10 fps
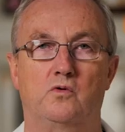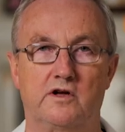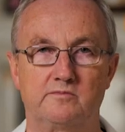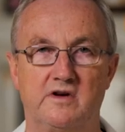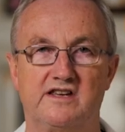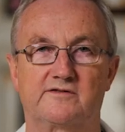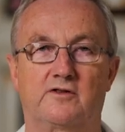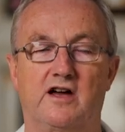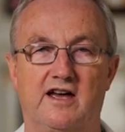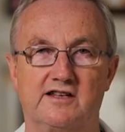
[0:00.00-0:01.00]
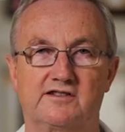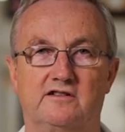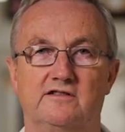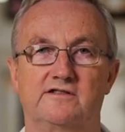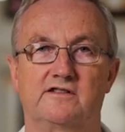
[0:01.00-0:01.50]
What makes for
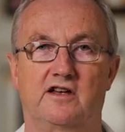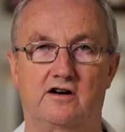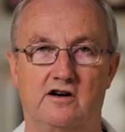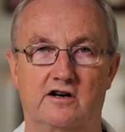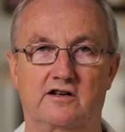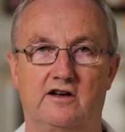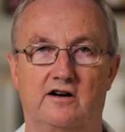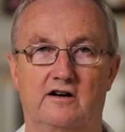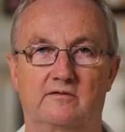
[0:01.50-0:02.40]
excellence in heart care?